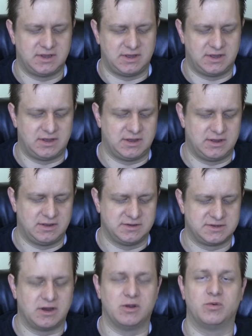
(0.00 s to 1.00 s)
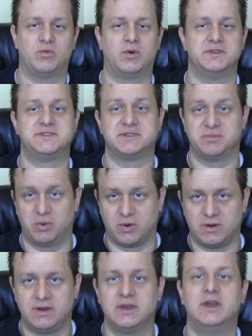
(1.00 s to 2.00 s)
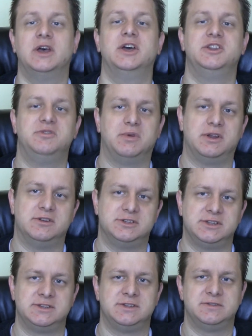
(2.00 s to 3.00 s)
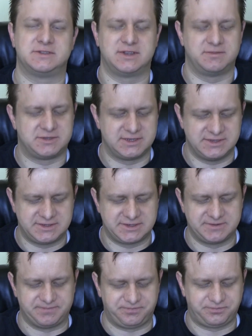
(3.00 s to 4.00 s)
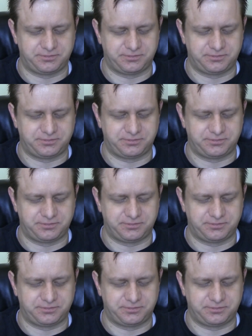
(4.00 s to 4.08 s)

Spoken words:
1 support, 2 energy, and 2 substance.